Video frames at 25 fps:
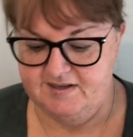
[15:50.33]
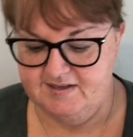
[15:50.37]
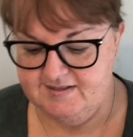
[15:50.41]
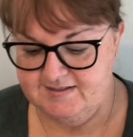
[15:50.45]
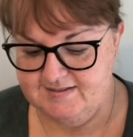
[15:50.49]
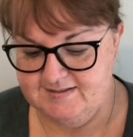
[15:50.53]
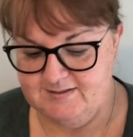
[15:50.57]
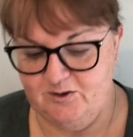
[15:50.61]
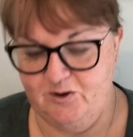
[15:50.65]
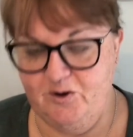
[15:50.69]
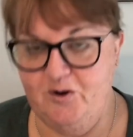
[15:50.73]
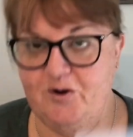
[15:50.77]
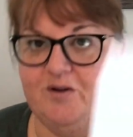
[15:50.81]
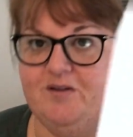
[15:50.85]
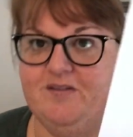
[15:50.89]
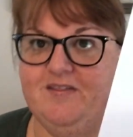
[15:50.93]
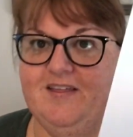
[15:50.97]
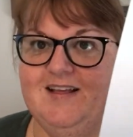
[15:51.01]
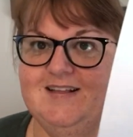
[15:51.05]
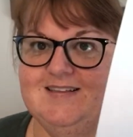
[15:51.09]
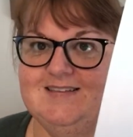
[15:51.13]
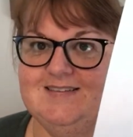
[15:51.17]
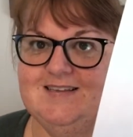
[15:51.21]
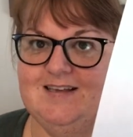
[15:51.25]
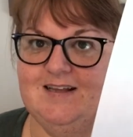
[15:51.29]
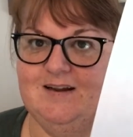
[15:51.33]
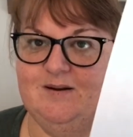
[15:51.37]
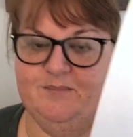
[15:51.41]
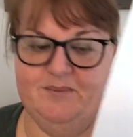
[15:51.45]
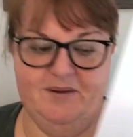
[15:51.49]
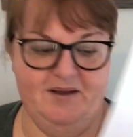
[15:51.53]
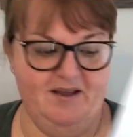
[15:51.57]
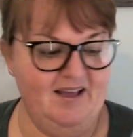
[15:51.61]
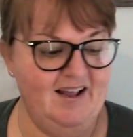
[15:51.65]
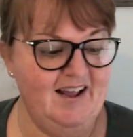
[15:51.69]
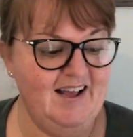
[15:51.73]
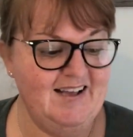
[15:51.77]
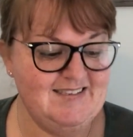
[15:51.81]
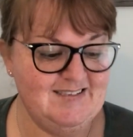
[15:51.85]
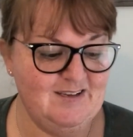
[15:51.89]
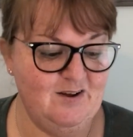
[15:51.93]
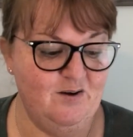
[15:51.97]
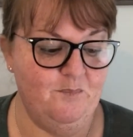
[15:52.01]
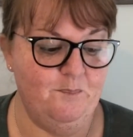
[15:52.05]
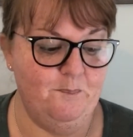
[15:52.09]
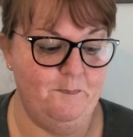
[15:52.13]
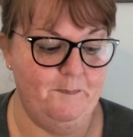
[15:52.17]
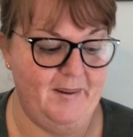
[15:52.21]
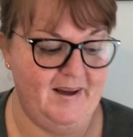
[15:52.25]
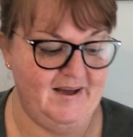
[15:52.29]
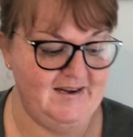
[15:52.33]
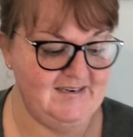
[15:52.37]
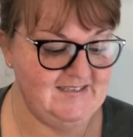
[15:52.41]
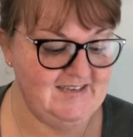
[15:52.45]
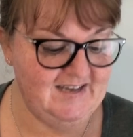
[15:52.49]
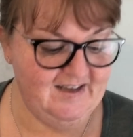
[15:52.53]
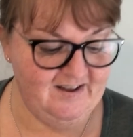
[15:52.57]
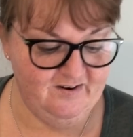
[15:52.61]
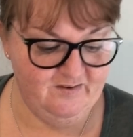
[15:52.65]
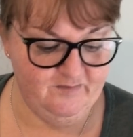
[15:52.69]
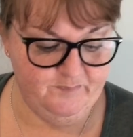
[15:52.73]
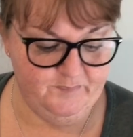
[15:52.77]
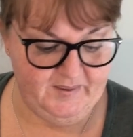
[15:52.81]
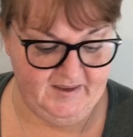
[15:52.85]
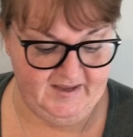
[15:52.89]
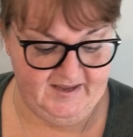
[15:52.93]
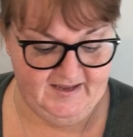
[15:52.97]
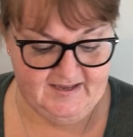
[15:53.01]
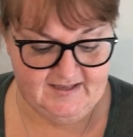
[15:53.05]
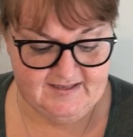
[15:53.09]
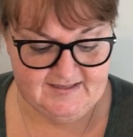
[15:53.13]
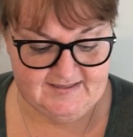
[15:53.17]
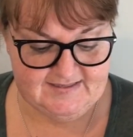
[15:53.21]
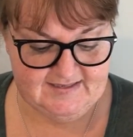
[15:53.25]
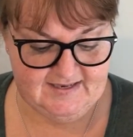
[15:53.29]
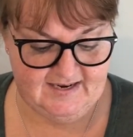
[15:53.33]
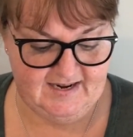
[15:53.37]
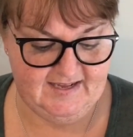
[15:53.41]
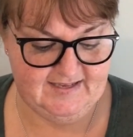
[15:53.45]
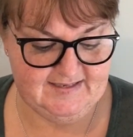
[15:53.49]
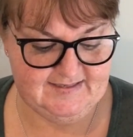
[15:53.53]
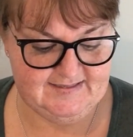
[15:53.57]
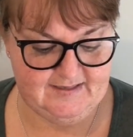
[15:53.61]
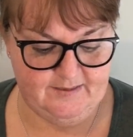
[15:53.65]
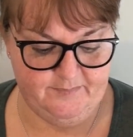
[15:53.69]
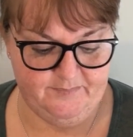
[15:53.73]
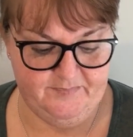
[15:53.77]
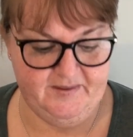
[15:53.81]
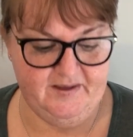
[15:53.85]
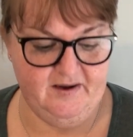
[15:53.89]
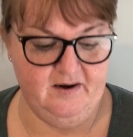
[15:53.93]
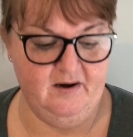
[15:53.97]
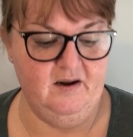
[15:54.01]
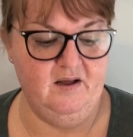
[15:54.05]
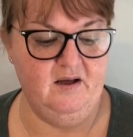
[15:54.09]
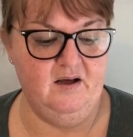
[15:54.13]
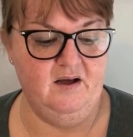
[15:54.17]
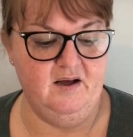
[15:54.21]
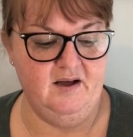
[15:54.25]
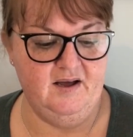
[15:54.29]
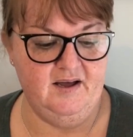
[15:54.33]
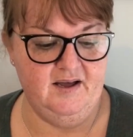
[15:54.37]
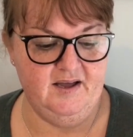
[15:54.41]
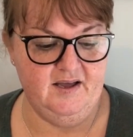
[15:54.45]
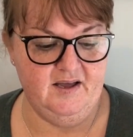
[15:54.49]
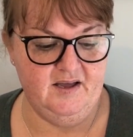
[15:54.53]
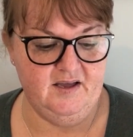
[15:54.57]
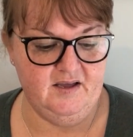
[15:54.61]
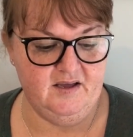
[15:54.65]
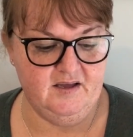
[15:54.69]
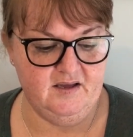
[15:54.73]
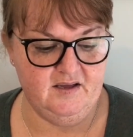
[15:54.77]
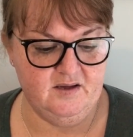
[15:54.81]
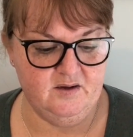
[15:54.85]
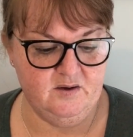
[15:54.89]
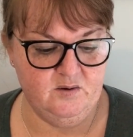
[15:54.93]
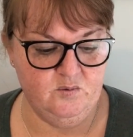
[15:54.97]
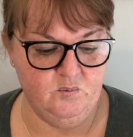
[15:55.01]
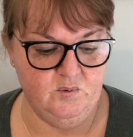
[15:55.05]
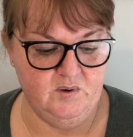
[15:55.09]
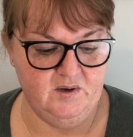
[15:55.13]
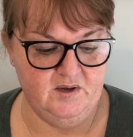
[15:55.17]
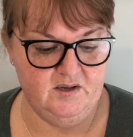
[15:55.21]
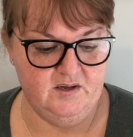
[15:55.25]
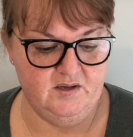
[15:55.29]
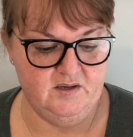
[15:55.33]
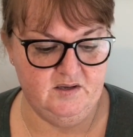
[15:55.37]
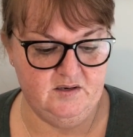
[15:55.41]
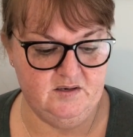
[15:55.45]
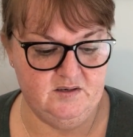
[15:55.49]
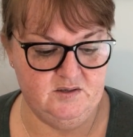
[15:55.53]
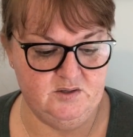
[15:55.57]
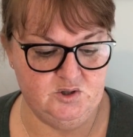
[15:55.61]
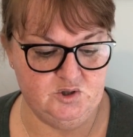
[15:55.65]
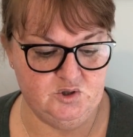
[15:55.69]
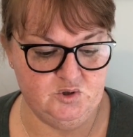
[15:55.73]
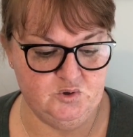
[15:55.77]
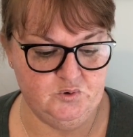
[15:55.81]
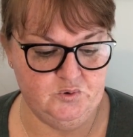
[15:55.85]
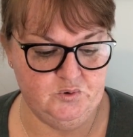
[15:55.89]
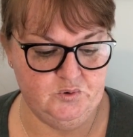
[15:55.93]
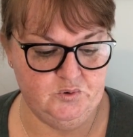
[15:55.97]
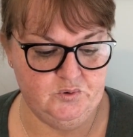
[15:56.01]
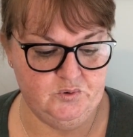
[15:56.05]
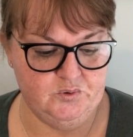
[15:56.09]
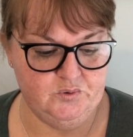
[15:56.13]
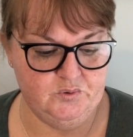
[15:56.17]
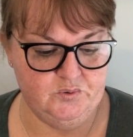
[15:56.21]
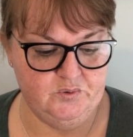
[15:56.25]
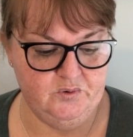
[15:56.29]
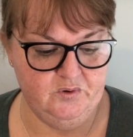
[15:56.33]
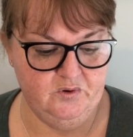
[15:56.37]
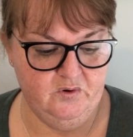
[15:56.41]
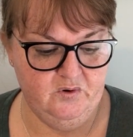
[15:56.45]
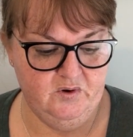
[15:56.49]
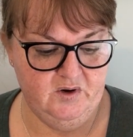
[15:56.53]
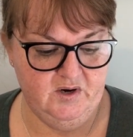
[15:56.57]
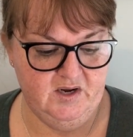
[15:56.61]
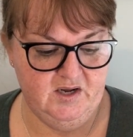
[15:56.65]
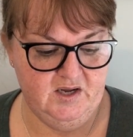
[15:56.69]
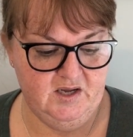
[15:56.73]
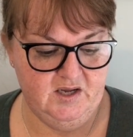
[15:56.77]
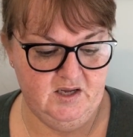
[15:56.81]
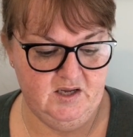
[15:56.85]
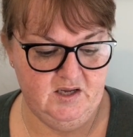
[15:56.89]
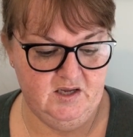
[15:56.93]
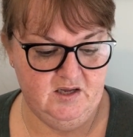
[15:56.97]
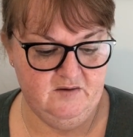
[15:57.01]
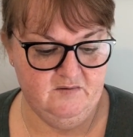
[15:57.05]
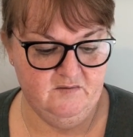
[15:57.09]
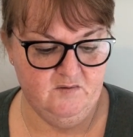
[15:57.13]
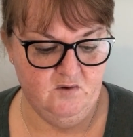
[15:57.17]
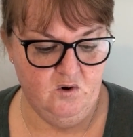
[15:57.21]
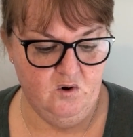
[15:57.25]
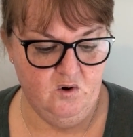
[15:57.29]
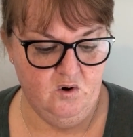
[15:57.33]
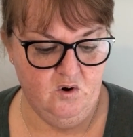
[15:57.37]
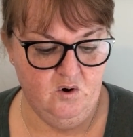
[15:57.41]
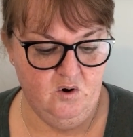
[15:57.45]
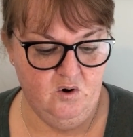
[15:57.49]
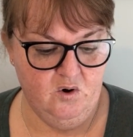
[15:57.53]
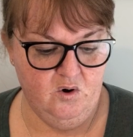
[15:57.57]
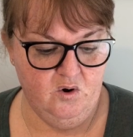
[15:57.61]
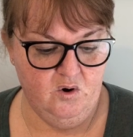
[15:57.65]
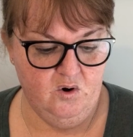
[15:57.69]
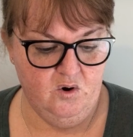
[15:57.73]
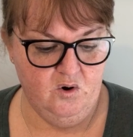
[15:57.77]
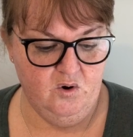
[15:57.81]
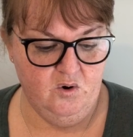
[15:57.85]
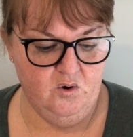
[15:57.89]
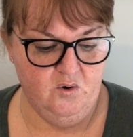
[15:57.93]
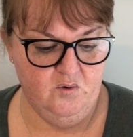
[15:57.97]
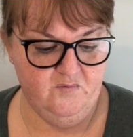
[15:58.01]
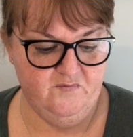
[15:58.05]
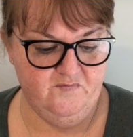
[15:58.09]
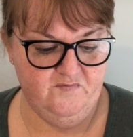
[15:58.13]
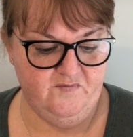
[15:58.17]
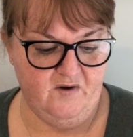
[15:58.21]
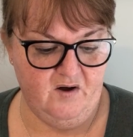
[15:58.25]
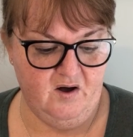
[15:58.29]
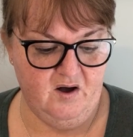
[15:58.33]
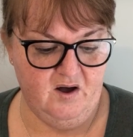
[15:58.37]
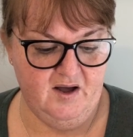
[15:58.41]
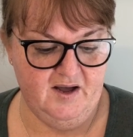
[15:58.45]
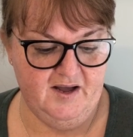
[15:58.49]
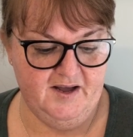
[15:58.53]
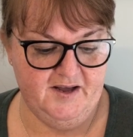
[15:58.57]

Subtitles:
So that's going to be, it has a butt ton of beads. It has something like 1, 2, 3, 4, 5.